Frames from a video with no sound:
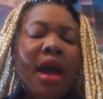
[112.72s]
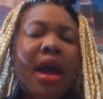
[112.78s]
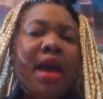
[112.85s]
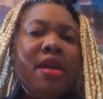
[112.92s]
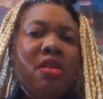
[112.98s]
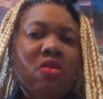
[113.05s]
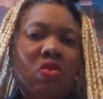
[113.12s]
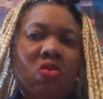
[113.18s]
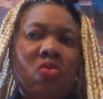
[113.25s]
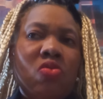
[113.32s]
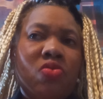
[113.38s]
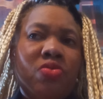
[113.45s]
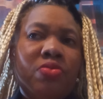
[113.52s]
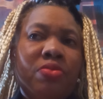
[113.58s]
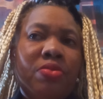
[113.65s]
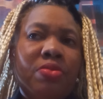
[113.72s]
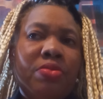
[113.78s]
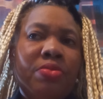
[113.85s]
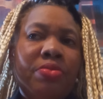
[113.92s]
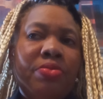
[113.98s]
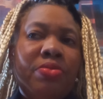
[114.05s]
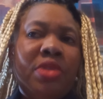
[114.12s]
I know
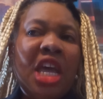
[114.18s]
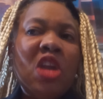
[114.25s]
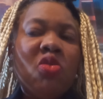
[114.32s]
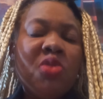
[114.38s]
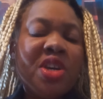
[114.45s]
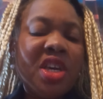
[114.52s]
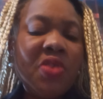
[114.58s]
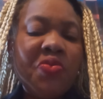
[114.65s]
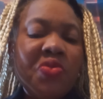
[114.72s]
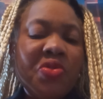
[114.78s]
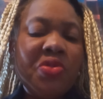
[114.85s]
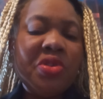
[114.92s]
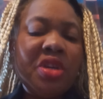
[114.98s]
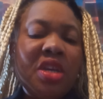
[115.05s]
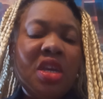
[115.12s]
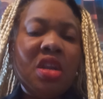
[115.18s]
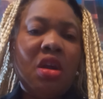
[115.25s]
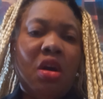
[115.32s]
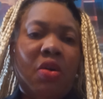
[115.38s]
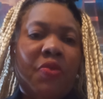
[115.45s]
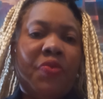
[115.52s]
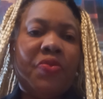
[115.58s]
they don't give you
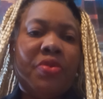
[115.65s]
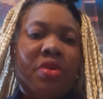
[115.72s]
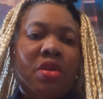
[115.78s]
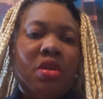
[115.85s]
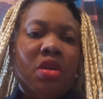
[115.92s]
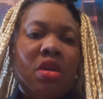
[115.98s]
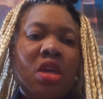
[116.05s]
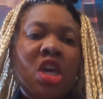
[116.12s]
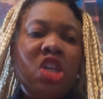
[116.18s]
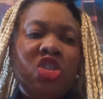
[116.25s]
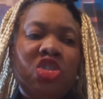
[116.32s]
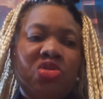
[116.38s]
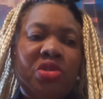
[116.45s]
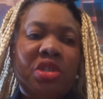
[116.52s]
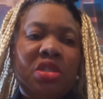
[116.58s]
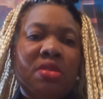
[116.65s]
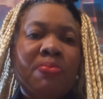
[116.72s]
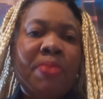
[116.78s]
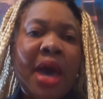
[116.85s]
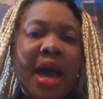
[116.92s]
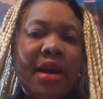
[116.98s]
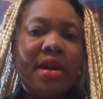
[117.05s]
enough interest
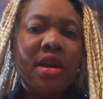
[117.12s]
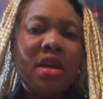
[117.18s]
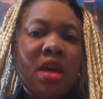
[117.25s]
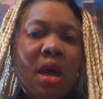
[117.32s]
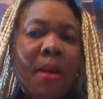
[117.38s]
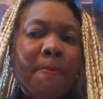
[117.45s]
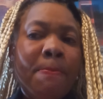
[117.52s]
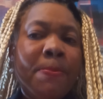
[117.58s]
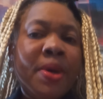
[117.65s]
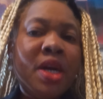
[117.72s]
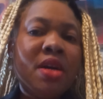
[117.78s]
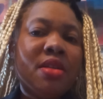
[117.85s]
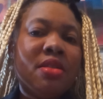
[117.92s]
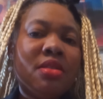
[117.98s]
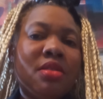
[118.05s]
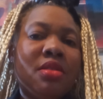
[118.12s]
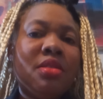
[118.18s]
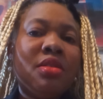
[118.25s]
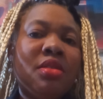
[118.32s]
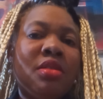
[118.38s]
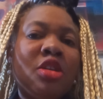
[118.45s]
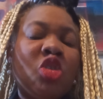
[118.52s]
back. But
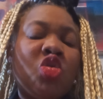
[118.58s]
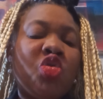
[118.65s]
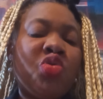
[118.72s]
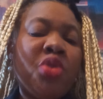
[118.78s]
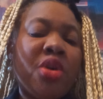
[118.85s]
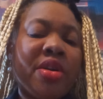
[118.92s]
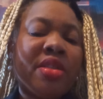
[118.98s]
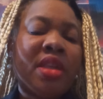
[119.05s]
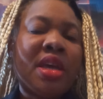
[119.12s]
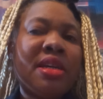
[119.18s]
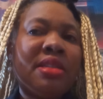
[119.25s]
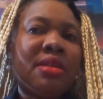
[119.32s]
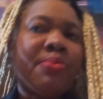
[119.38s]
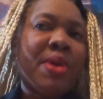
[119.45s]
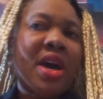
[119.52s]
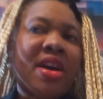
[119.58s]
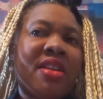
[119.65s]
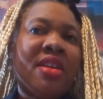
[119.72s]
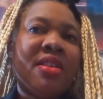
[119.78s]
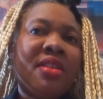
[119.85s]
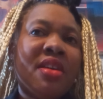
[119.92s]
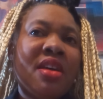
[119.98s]
the crook things about
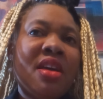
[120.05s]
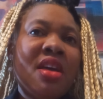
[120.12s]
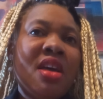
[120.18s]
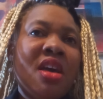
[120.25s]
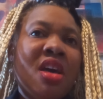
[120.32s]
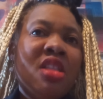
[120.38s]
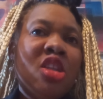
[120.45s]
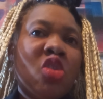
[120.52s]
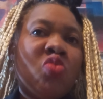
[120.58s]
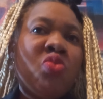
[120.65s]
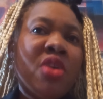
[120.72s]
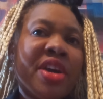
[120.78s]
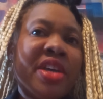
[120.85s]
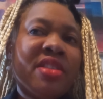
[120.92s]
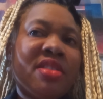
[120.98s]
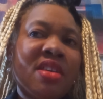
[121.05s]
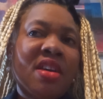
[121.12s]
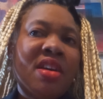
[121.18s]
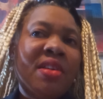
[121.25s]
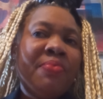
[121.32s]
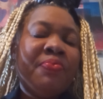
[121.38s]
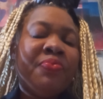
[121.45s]
it, the crooked
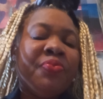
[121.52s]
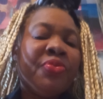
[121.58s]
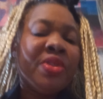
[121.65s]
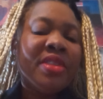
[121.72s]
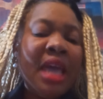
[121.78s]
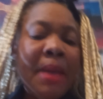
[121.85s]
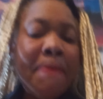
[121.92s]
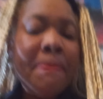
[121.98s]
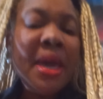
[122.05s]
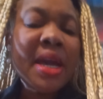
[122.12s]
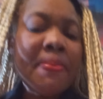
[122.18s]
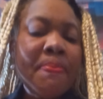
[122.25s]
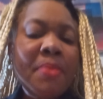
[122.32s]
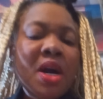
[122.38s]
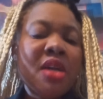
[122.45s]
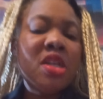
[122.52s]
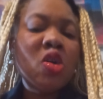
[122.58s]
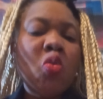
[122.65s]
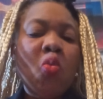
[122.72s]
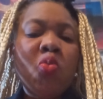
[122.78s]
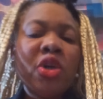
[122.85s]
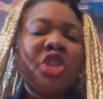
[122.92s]
thing, they make money
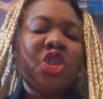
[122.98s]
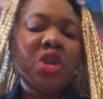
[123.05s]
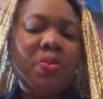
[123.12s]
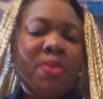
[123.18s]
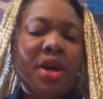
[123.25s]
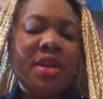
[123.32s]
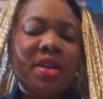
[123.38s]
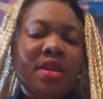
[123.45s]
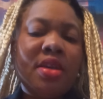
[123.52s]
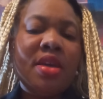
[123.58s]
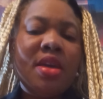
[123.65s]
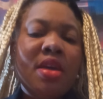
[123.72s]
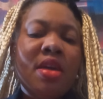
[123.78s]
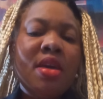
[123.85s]
with your money,